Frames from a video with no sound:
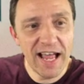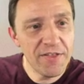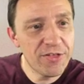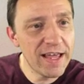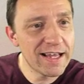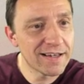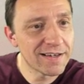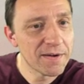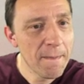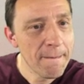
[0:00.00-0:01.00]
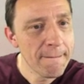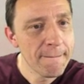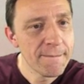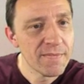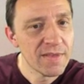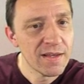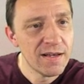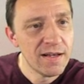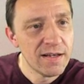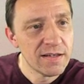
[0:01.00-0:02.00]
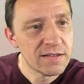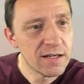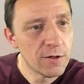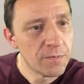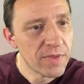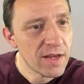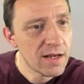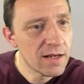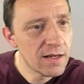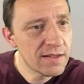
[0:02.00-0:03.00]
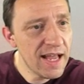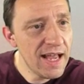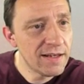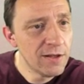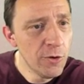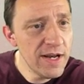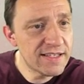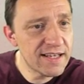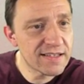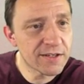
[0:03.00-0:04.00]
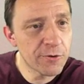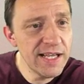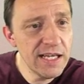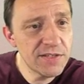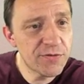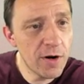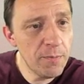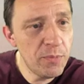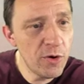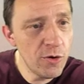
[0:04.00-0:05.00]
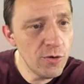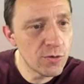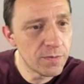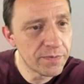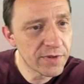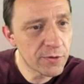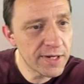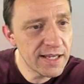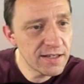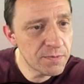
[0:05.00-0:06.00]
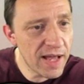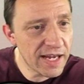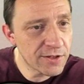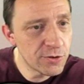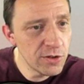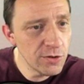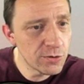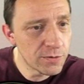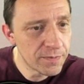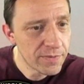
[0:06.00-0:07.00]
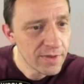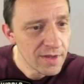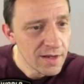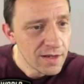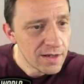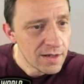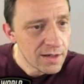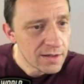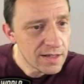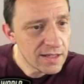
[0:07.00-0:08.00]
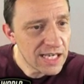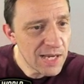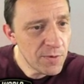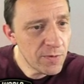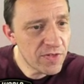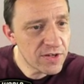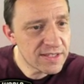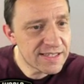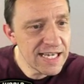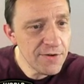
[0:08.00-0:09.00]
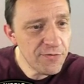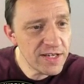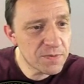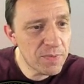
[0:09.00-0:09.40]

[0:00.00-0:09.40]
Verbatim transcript: what I think. So, uh, then Louis says, greetings from Peru. Greetings back to you. Then Gaming with Steffs is